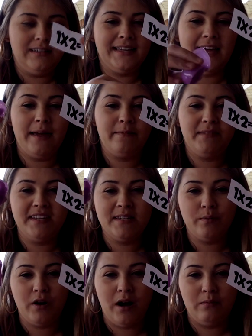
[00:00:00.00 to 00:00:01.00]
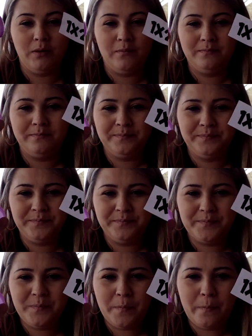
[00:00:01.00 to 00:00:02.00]
came this problem,
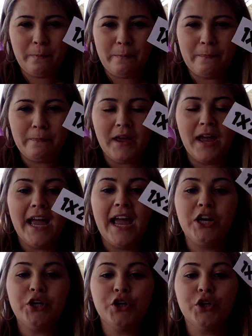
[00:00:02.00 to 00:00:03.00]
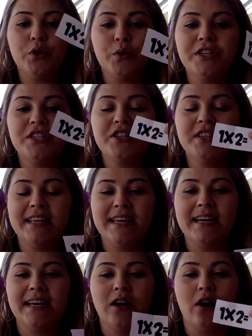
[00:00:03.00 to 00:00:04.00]
and you're going to
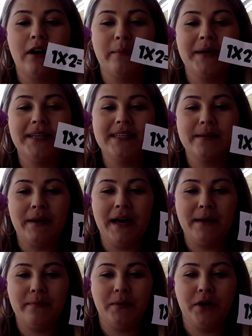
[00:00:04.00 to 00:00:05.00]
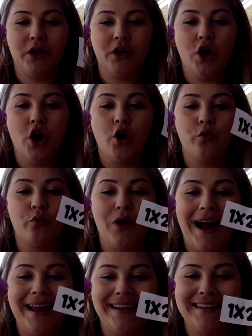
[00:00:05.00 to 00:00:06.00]
then, on a piece of paper,
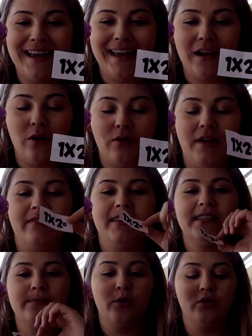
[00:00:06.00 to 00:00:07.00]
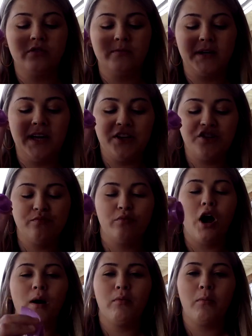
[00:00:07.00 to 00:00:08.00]
write down this multiplication
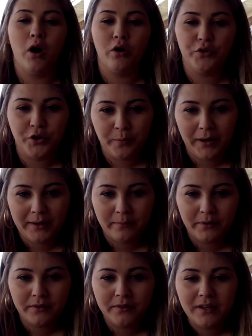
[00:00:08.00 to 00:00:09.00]
problem on your paper.